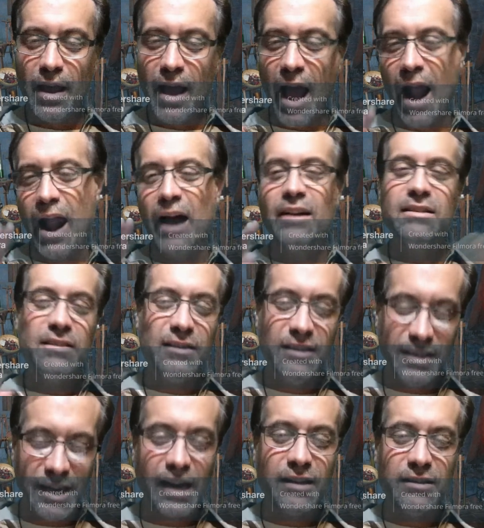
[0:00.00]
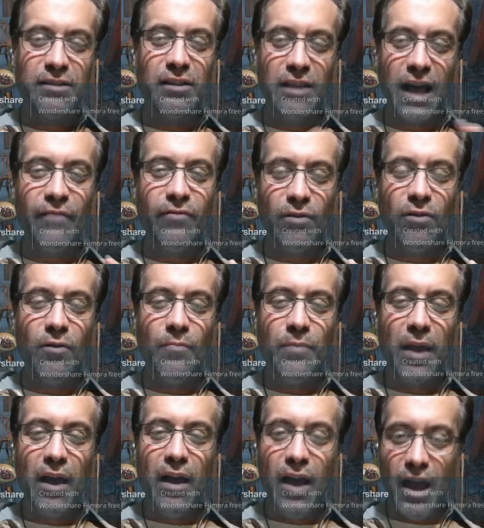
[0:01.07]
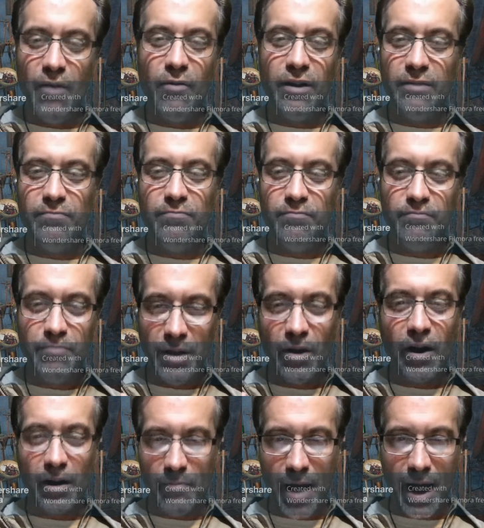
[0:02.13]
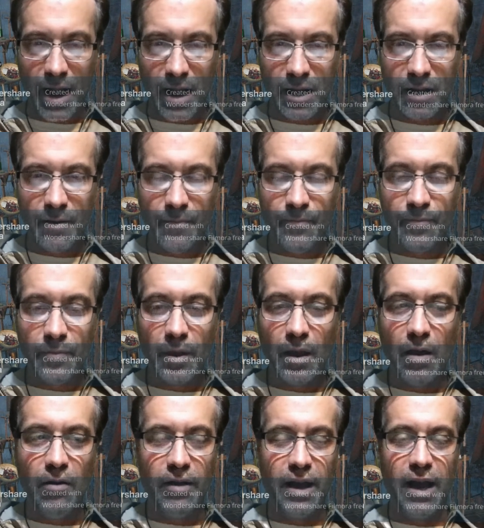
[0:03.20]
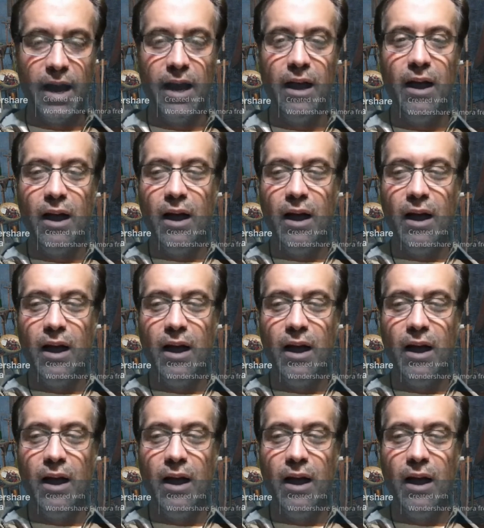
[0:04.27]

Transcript: and at 6th level, it would be automatic. Okay?